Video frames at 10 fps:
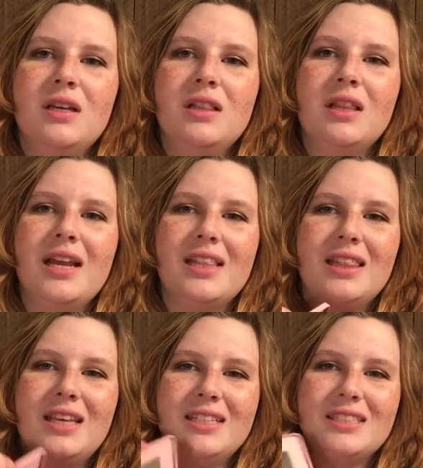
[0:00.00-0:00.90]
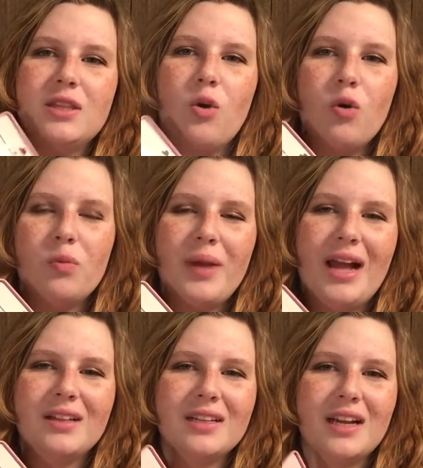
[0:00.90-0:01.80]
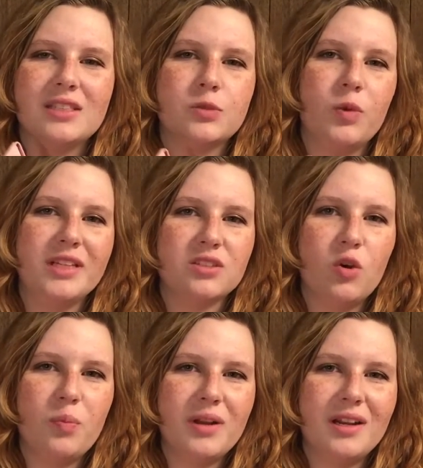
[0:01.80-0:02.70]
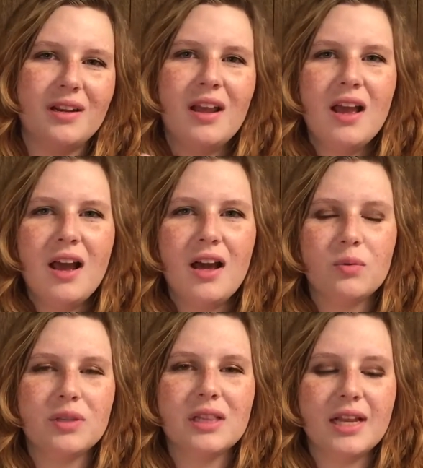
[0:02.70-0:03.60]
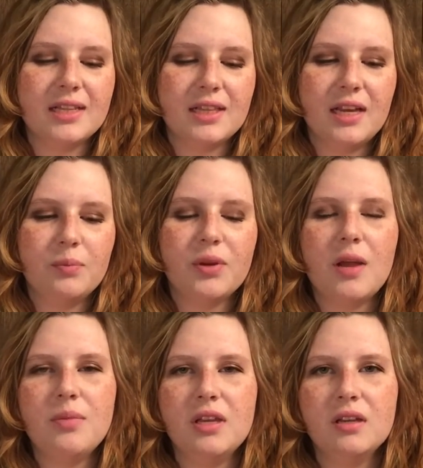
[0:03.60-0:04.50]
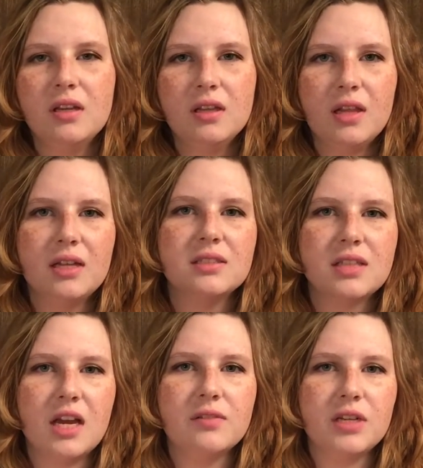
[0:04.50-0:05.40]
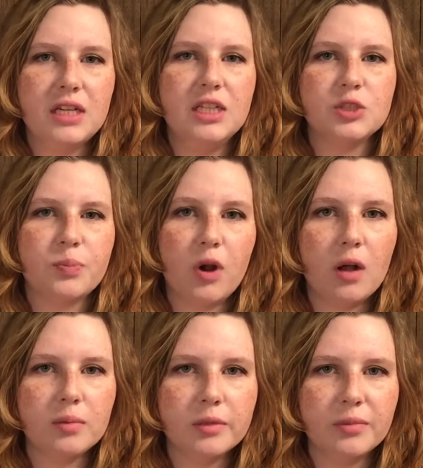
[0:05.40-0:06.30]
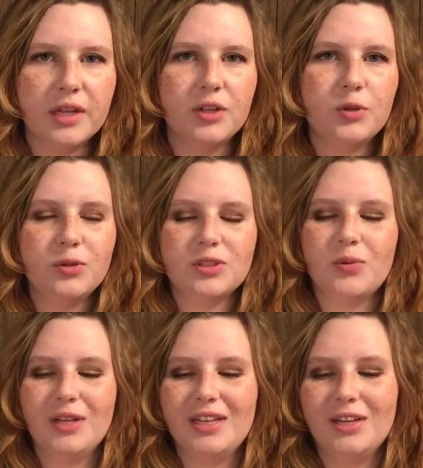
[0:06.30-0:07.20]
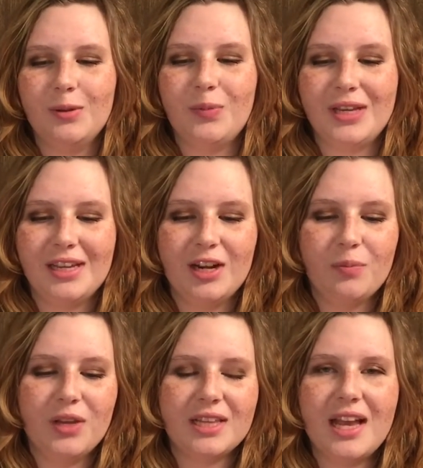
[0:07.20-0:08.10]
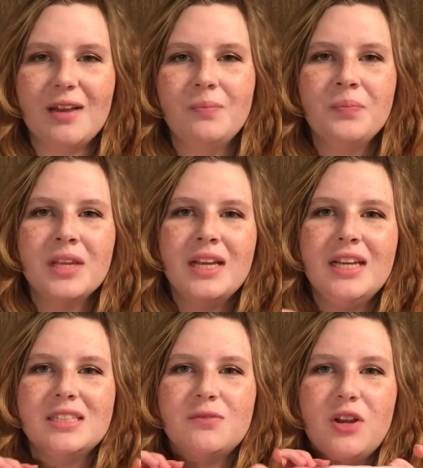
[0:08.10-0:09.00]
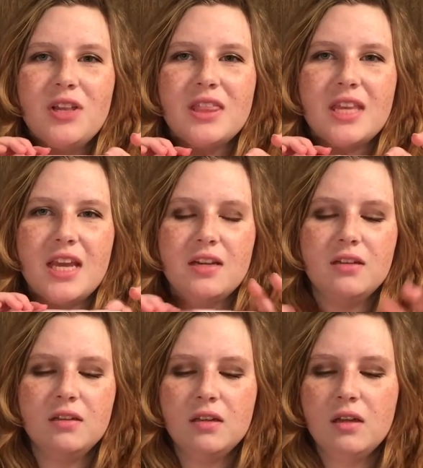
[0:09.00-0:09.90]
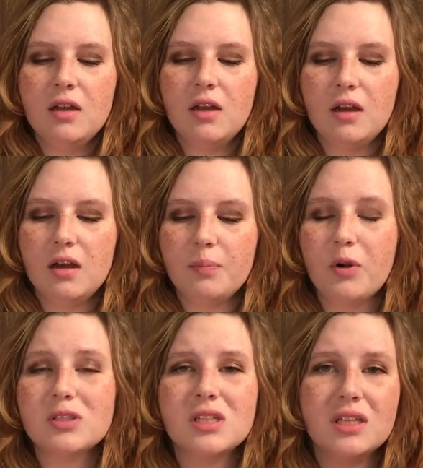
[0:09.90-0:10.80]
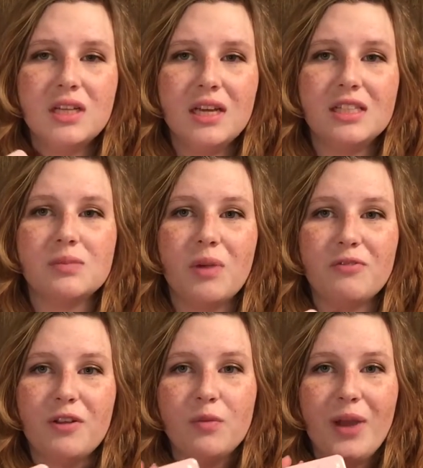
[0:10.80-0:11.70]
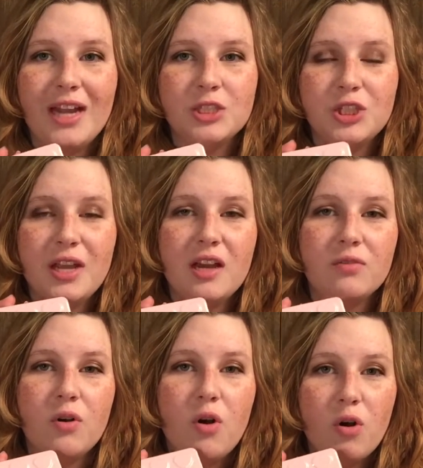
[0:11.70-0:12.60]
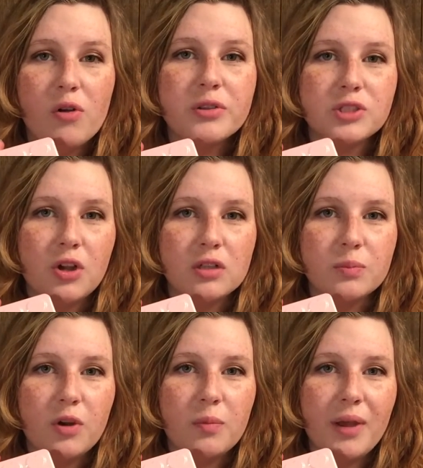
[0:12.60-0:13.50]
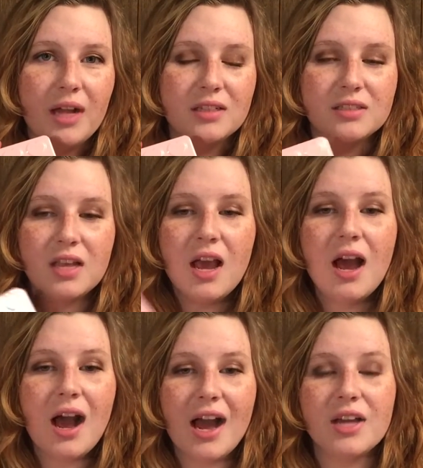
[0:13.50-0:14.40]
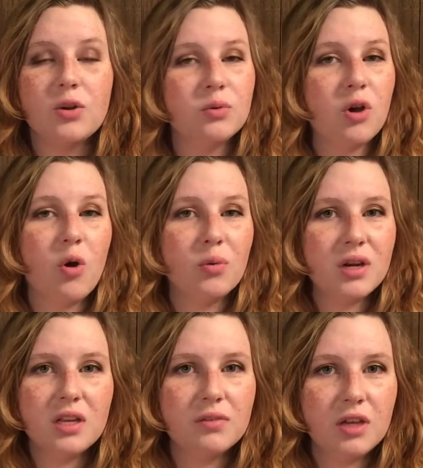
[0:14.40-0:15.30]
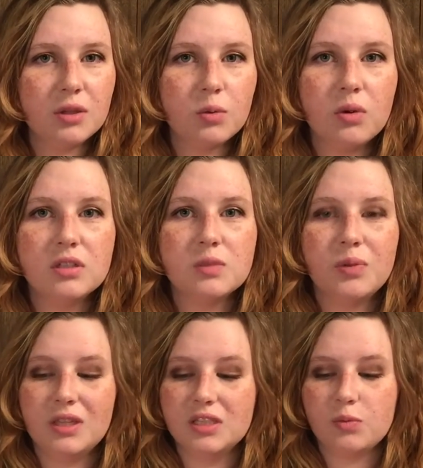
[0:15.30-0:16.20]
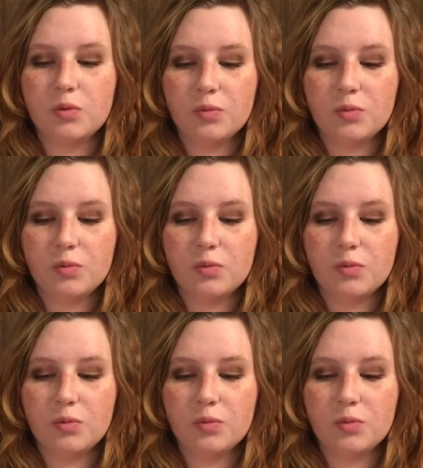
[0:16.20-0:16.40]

like this, the whole palette kind of swings open, and I don't really like that. But I mean, that is kind of a niche problem. Like, who's really going to be picking it up like that? It's very thin. Personally, it's my favorite packaging out of all the chocolate bar palettes. I don't own any of the other ones, but this one